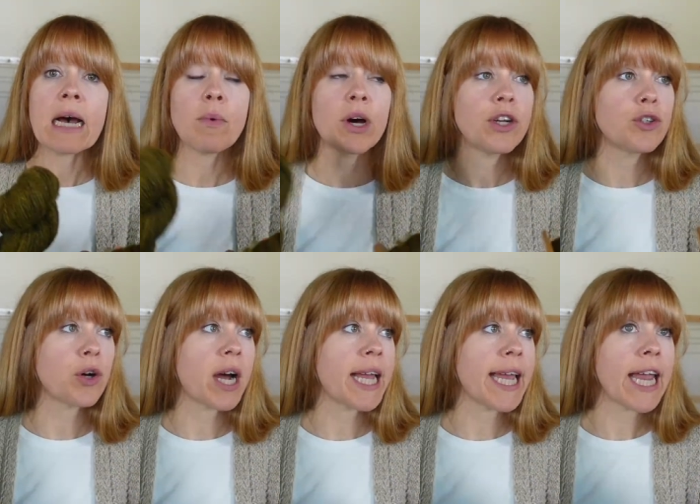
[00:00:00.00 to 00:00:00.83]
And I want to
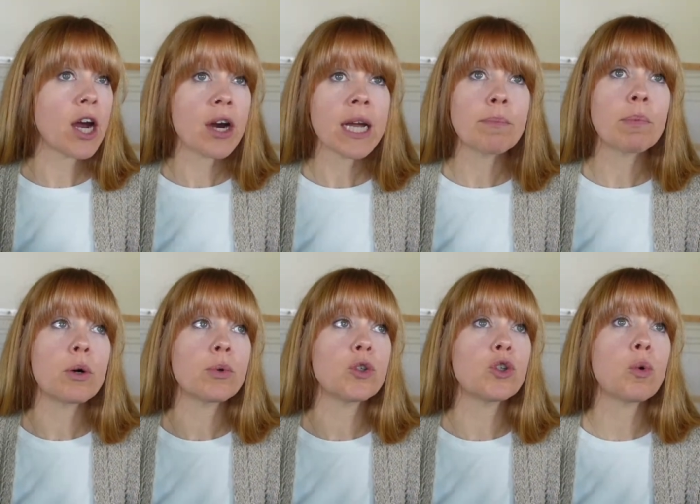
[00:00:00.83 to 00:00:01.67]
try a
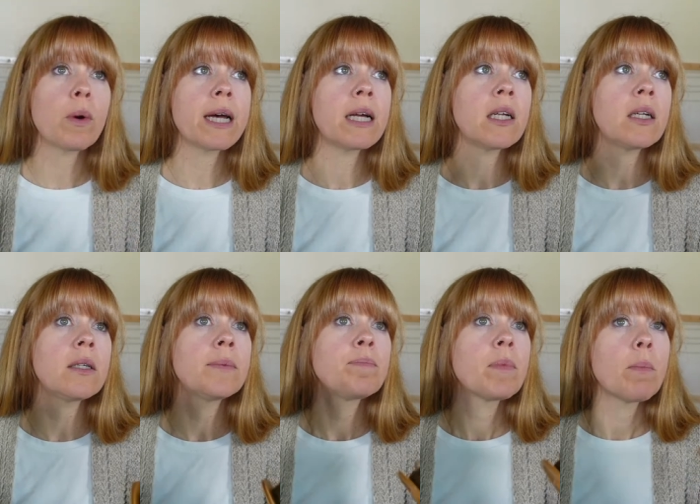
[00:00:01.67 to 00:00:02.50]
herringbone
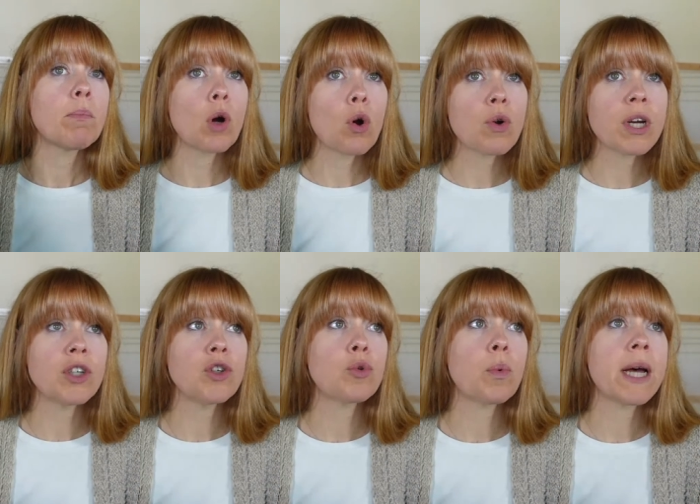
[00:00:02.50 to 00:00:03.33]
twill,
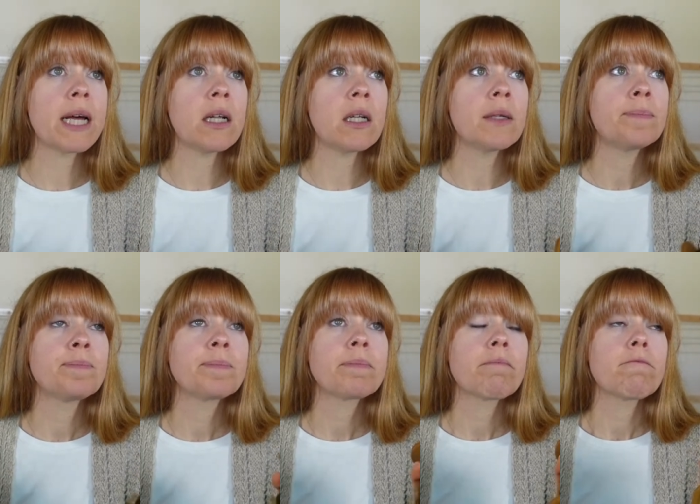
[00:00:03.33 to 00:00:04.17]
broken twill,
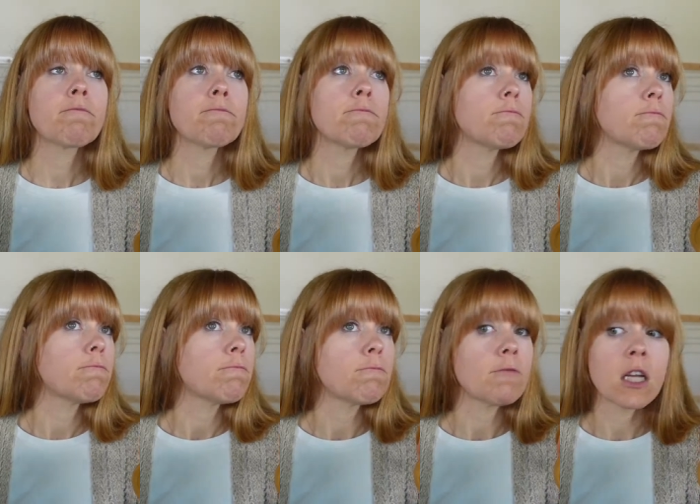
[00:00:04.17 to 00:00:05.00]

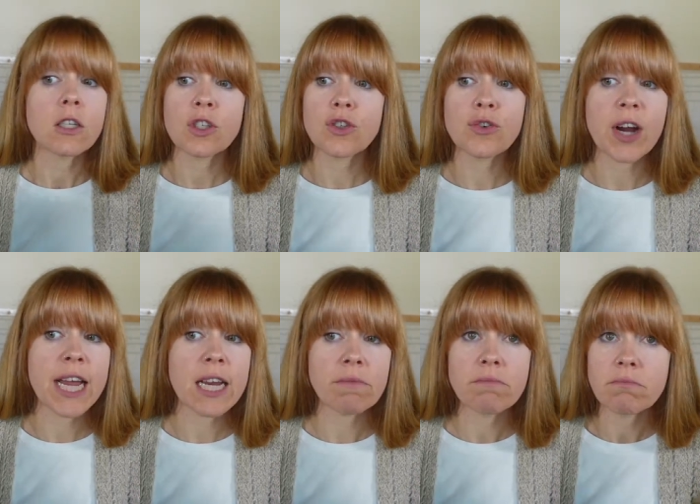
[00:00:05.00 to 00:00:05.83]

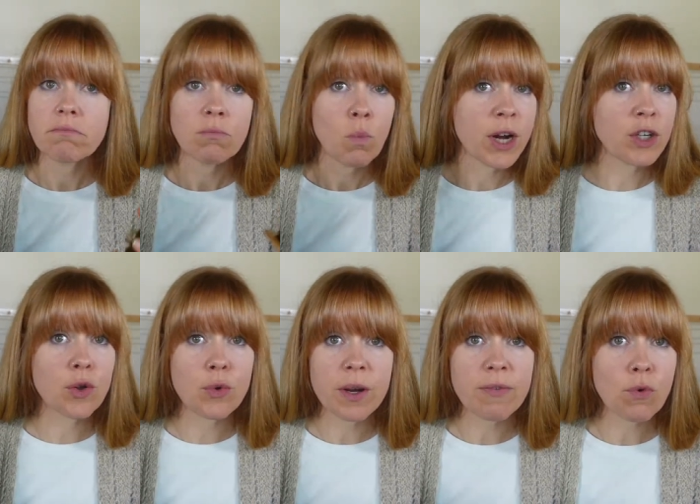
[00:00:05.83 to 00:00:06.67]
straight one, two,